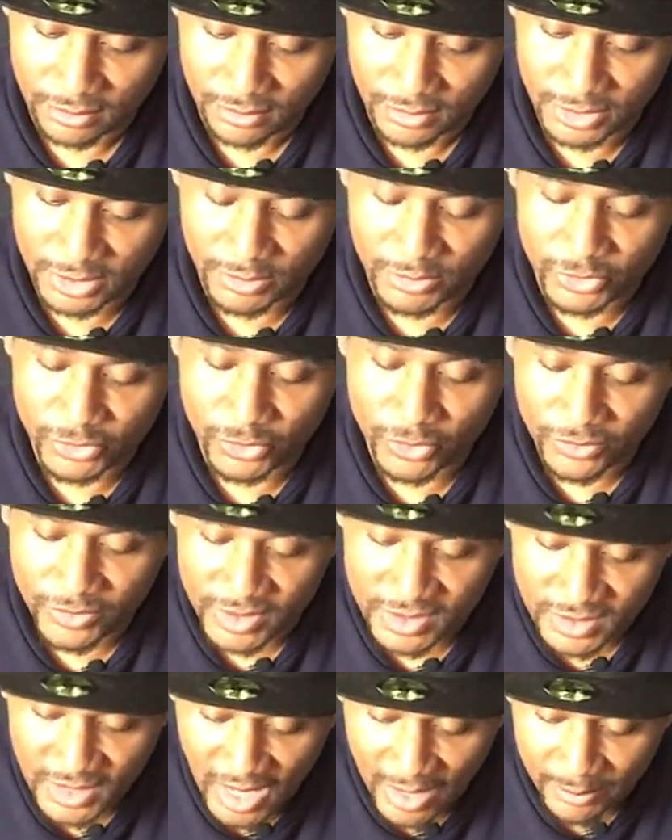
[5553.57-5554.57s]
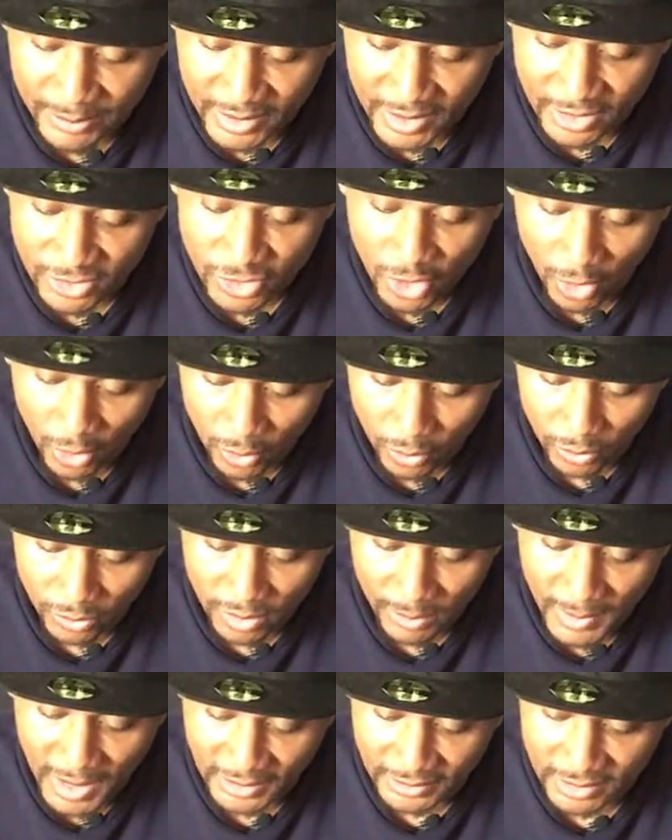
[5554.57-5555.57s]
some truth is not being told
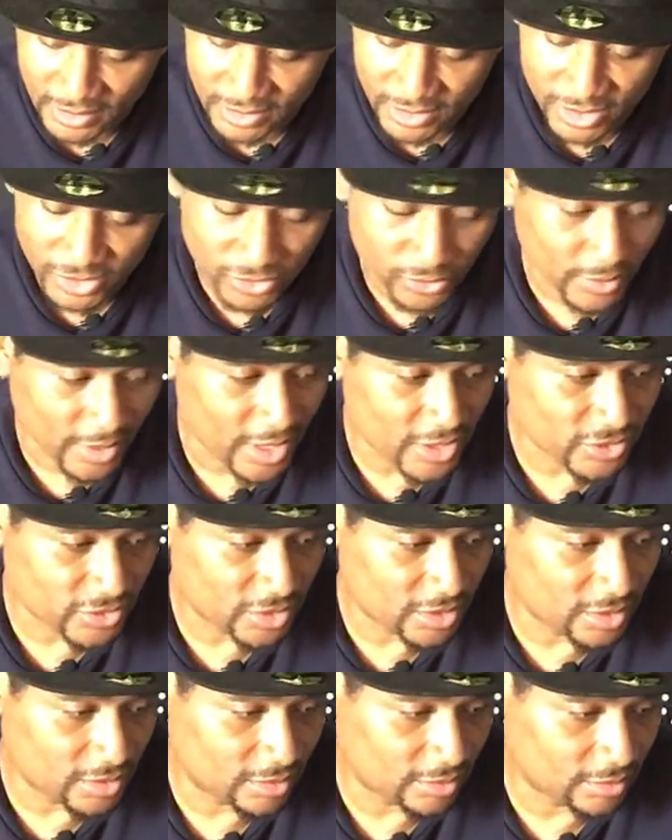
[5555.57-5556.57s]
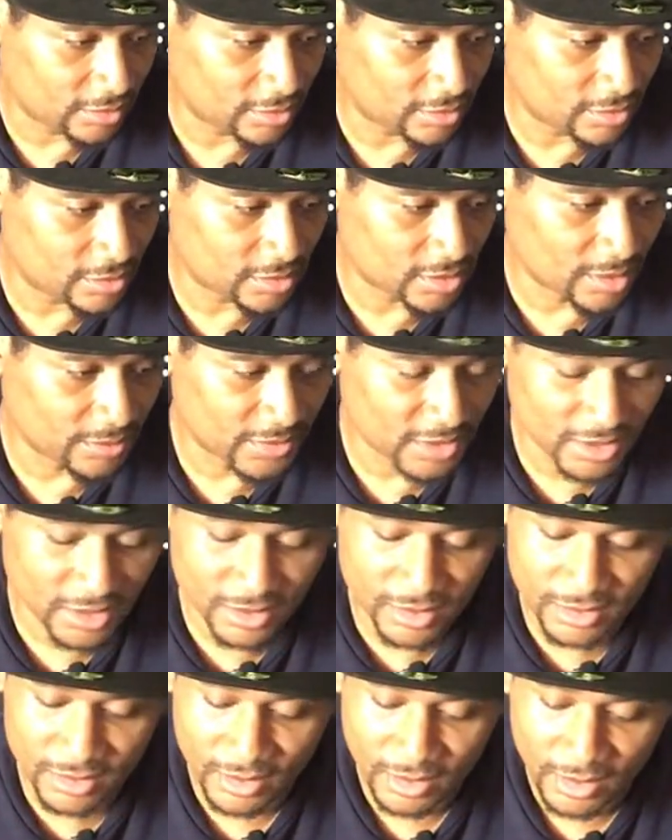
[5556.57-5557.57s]
about the situation. Something
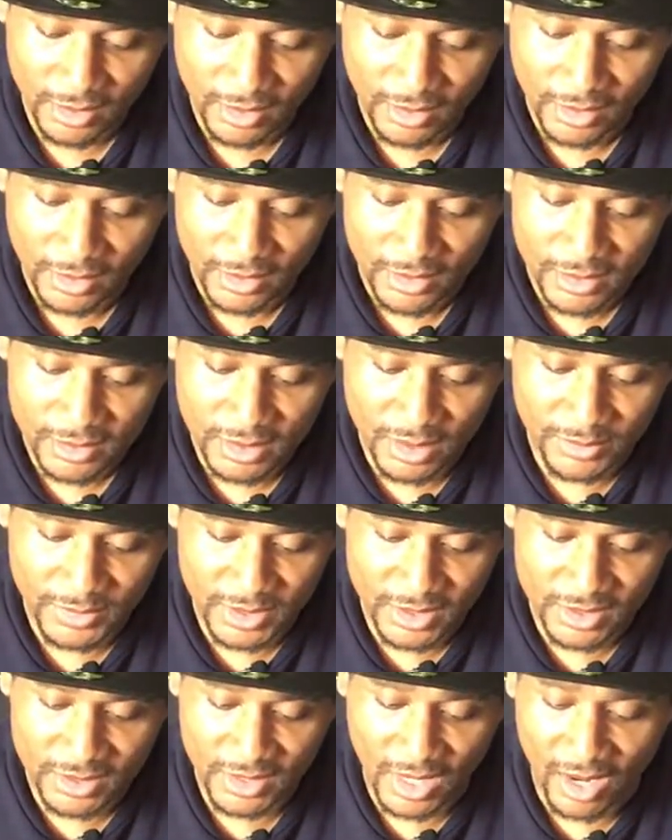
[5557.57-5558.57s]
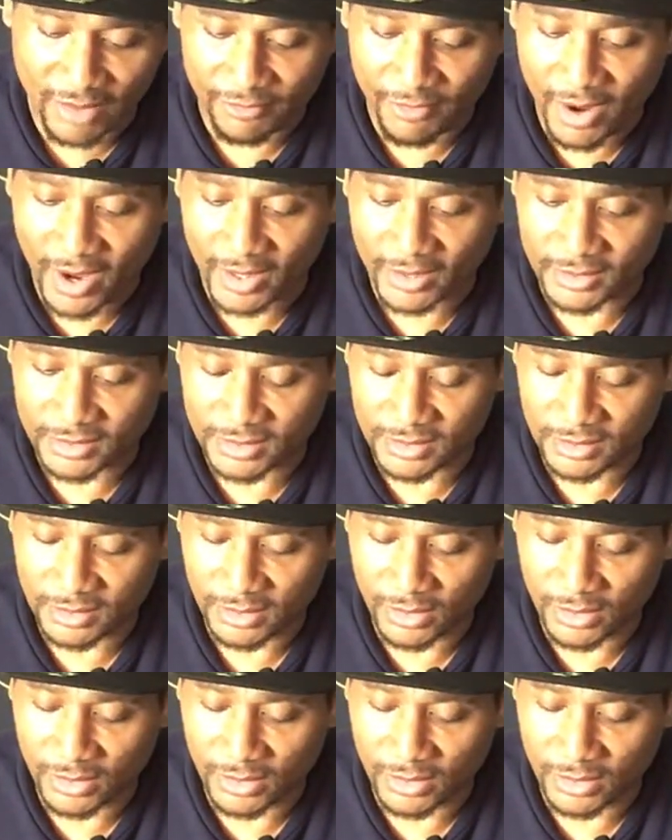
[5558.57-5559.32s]
is something is not right